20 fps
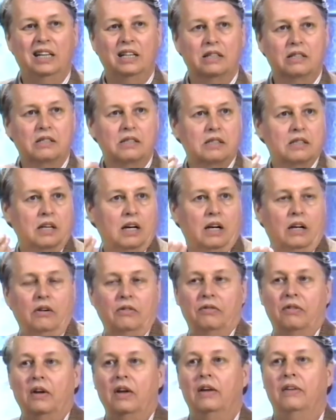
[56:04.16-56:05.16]

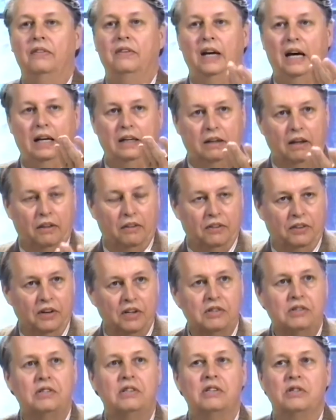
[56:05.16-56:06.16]
itself that
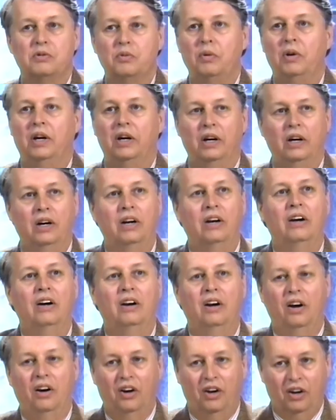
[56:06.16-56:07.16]
this is where
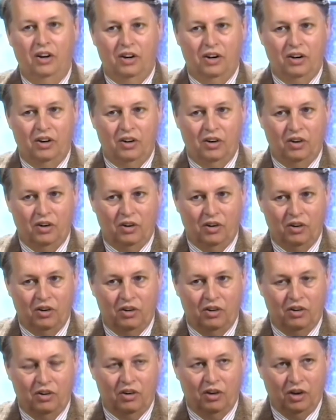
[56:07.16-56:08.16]

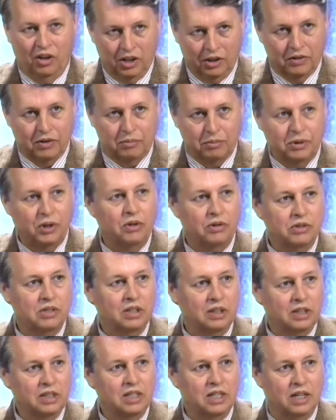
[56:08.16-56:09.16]
all of the pros
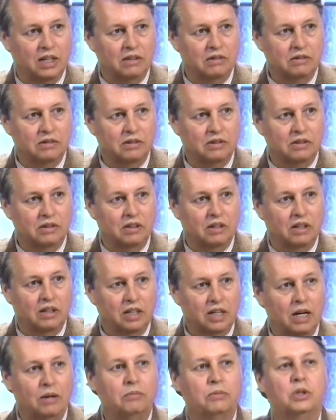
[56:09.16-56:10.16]
and cons
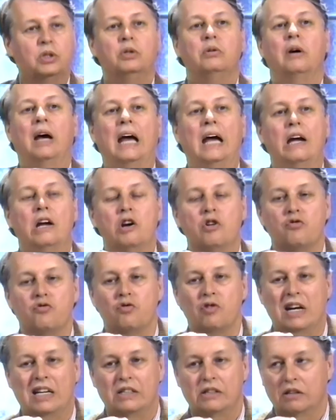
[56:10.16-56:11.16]
come to a
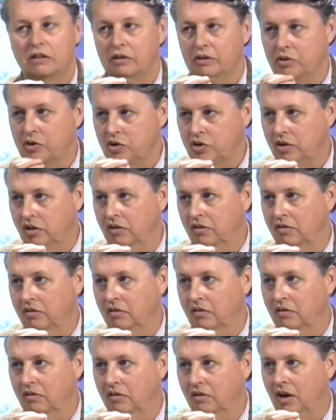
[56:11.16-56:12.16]
resolution,
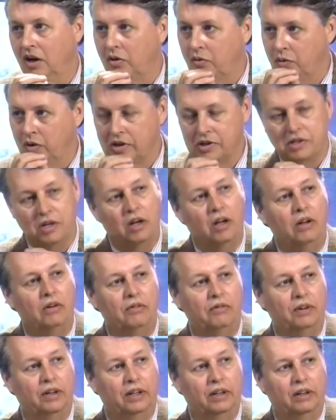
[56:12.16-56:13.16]
a
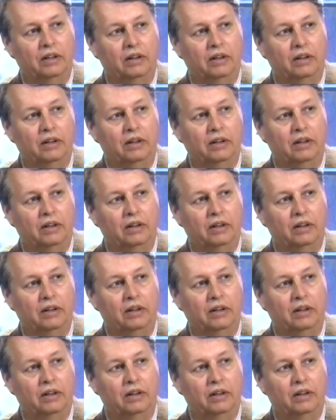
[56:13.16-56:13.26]
resolving.